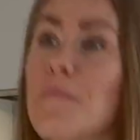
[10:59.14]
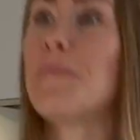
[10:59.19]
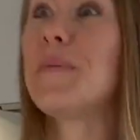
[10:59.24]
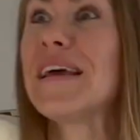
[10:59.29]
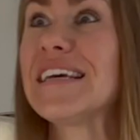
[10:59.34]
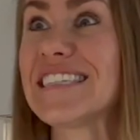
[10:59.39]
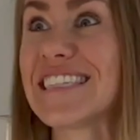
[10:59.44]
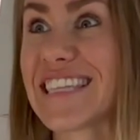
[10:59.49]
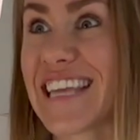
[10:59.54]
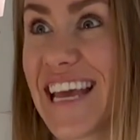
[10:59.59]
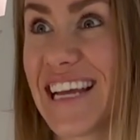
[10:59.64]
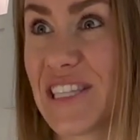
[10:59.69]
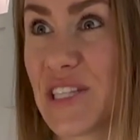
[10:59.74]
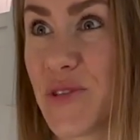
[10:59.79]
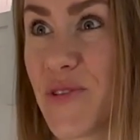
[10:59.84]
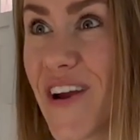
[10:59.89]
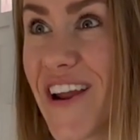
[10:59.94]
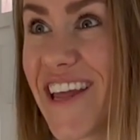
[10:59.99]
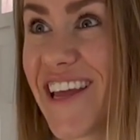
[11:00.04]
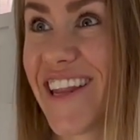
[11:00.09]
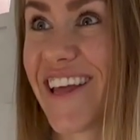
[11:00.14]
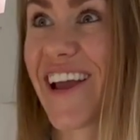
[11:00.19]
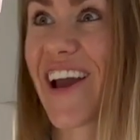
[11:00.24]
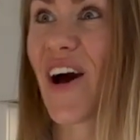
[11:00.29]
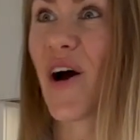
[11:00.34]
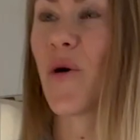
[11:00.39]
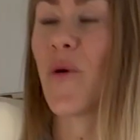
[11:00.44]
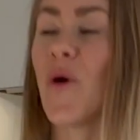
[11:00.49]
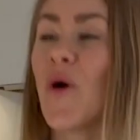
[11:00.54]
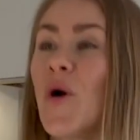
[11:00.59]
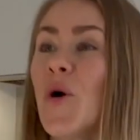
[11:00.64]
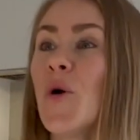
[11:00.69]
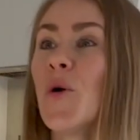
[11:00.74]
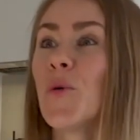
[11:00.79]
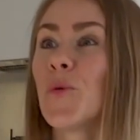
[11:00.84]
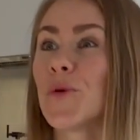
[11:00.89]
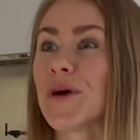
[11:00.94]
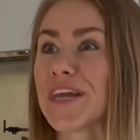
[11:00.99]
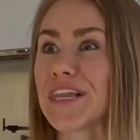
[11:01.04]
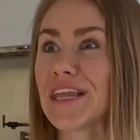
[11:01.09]
biscuits ready to go.
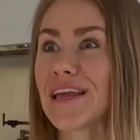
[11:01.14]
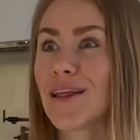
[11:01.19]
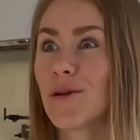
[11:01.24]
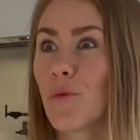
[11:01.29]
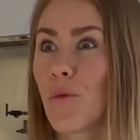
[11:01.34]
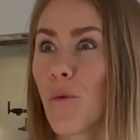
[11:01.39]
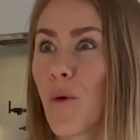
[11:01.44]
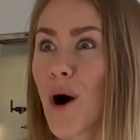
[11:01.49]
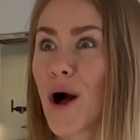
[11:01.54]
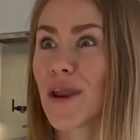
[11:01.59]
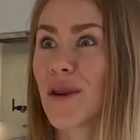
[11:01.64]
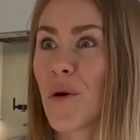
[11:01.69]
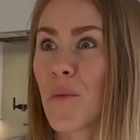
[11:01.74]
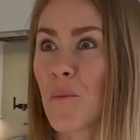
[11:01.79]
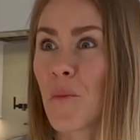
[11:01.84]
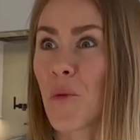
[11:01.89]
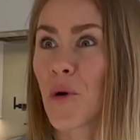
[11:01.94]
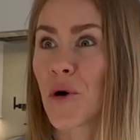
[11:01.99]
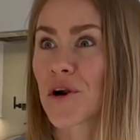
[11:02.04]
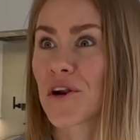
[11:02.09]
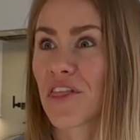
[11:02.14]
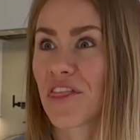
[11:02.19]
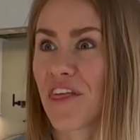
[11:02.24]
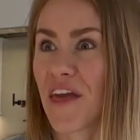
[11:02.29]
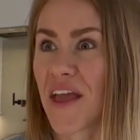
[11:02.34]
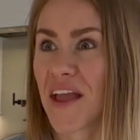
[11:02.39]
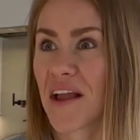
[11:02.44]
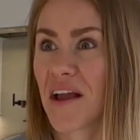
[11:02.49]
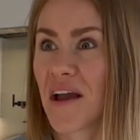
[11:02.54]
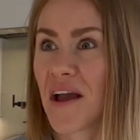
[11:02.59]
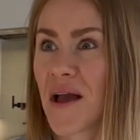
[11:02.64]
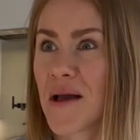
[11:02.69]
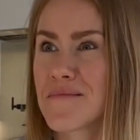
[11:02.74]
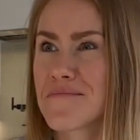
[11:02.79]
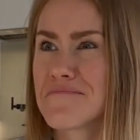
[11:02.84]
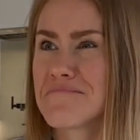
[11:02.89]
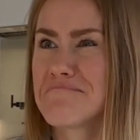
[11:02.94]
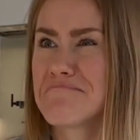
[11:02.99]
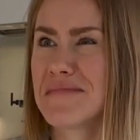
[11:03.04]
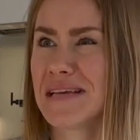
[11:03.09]
We need one more thing.
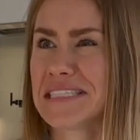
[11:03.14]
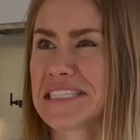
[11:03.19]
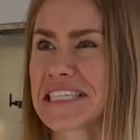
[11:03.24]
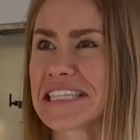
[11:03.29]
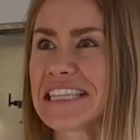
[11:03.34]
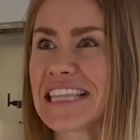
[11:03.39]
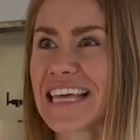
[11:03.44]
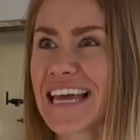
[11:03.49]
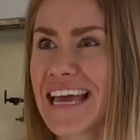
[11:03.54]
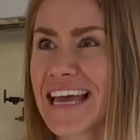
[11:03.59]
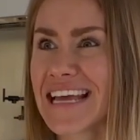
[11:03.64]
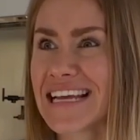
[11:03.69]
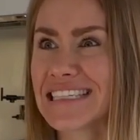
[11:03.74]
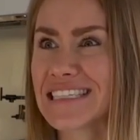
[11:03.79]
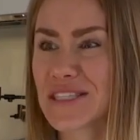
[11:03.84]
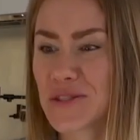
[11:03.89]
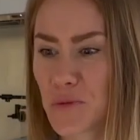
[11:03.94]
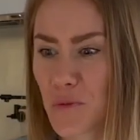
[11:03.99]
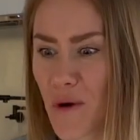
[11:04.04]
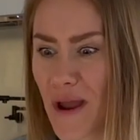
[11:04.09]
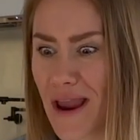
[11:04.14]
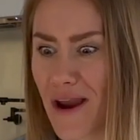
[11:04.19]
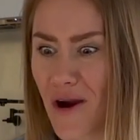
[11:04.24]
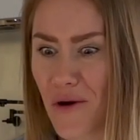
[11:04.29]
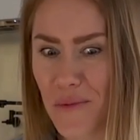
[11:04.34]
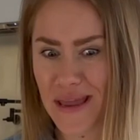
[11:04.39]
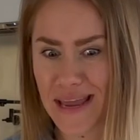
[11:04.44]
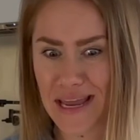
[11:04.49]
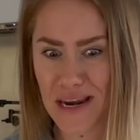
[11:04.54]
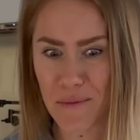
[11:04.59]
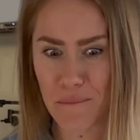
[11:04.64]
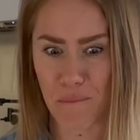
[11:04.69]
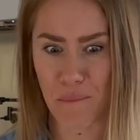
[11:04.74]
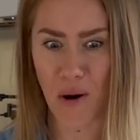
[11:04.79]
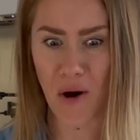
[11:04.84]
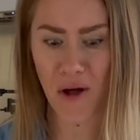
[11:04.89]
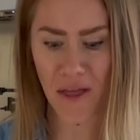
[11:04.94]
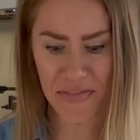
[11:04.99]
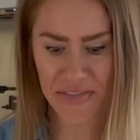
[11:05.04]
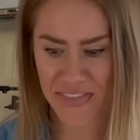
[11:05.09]
Miss Liz, where are gonna
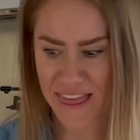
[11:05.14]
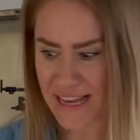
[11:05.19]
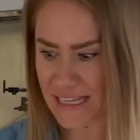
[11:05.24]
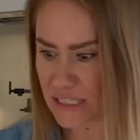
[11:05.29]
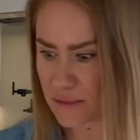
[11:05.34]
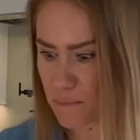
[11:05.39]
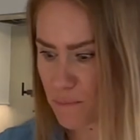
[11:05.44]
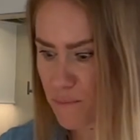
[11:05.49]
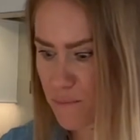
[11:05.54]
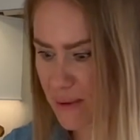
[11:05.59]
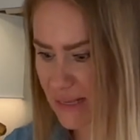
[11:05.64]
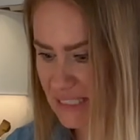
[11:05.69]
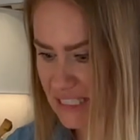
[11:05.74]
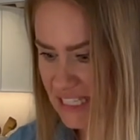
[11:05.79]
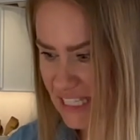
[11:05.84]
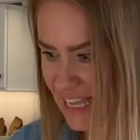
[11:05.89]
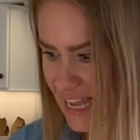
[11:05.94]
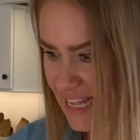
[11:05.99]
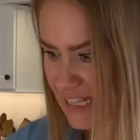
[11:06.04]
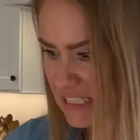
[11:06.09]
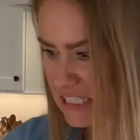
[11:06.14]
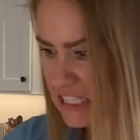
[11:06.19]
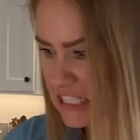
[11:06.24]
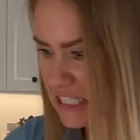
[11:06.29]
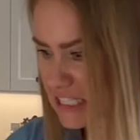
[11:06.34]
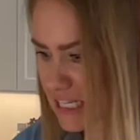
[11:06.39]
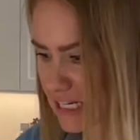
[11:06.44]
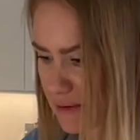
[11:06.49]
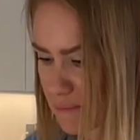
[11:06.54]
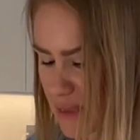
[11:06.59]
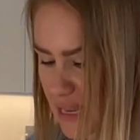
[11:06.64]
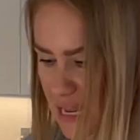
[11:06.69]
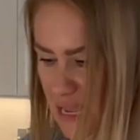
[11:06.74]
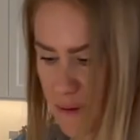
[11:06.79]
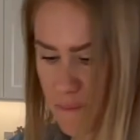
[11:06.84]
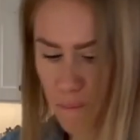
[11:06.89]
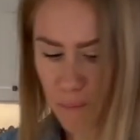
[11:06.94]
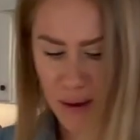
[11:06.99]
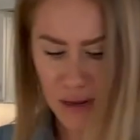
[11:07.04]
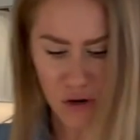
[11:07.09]
put these biscuit,
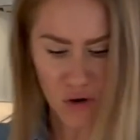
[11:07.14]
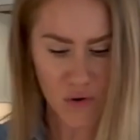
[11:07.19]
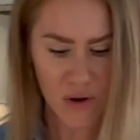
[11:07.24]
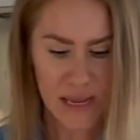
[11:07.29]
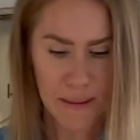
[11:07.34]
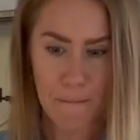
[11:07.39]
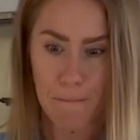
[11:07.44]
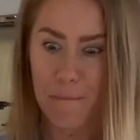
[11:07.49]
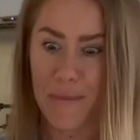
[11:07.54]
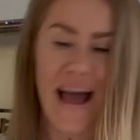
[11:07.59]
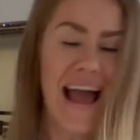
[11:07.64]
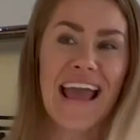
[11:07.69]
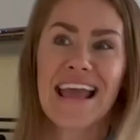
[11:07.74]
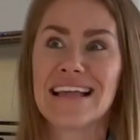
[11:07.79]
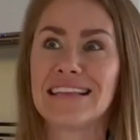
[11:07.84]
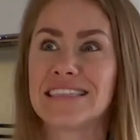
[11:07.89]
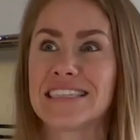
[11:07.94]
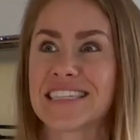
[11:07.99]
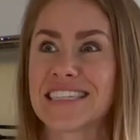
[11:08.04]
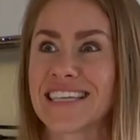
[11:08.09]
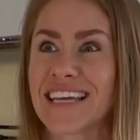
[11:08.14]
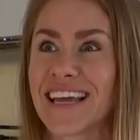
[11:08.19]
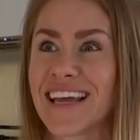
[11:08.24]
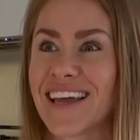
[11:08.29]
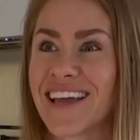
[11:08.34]
cinnamony, buttery bites?